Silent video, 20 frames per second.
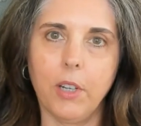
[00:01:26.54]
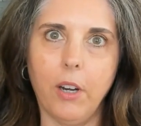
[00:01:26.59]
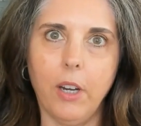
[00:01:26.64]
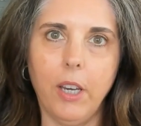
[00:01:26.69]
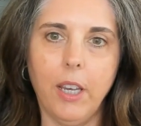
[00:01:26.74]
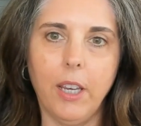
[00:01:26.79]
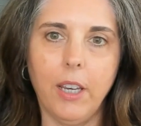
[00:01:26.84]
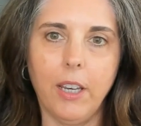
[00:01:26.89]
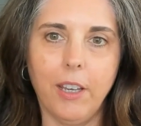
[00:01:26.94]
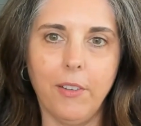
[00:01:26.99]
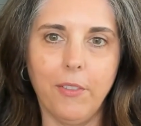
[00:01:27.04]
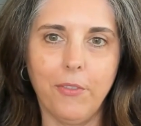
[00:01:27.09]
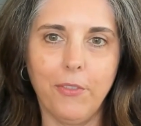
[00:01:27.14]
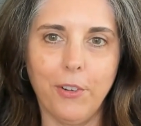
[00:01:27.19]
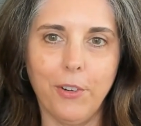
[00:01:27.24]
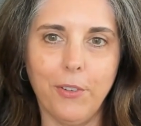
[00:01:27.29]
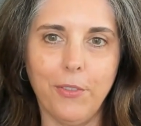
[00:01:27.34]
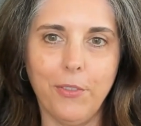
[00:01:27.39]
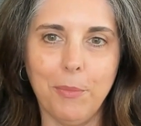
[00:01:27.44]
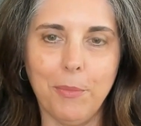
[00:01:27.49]
hang in for
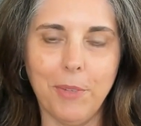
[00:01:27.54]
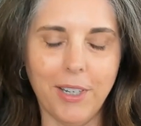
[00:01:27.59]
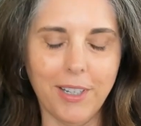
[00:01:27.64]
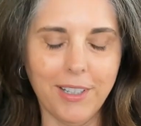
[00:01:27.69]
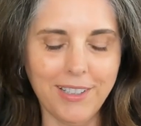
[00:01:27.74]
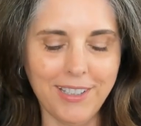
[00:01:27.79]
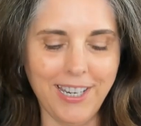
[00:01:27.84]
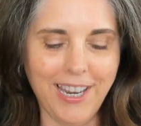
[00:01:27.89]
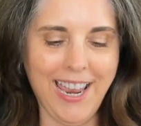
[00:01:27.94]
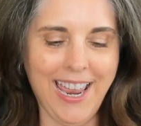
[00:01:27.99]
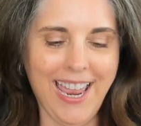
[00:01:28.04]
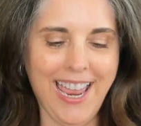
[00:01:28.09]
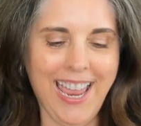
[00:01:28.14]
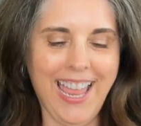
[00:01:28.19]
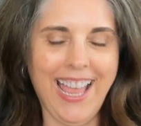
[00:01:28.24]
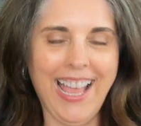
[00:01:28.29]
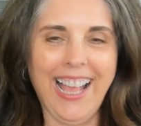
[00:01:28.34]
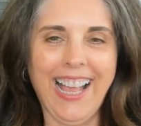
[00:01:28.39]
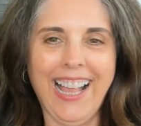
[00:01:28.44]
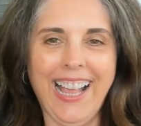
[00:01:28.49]
a few minutes.
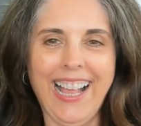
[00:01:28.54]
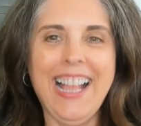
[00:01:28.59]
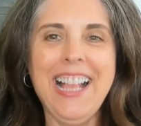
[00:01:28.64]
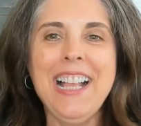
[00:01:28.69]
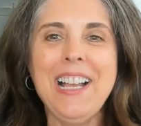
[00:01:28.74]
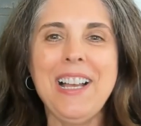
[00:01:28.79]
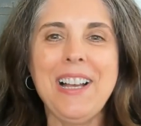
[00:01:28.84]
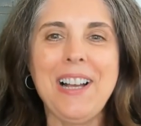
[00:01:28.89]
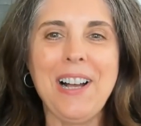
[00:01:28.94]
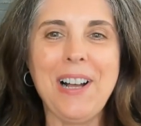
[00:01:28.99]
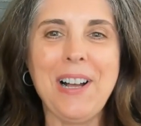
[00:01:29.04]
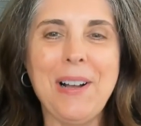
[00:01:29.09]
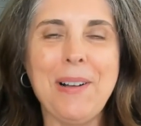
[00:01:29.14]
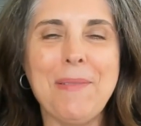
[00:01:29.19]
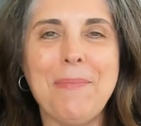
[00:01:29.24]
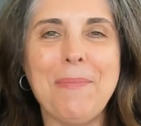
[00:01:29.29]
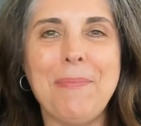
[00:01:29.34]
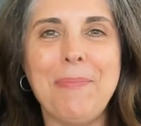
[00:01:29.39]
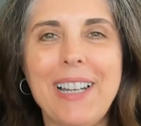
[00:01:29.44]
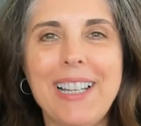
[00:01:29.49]

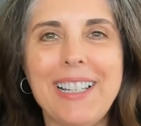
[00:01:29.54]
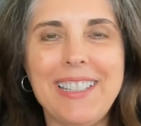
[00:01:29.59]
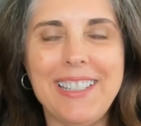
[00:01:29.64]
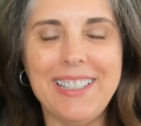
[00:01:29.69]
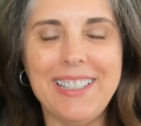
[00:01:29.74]
But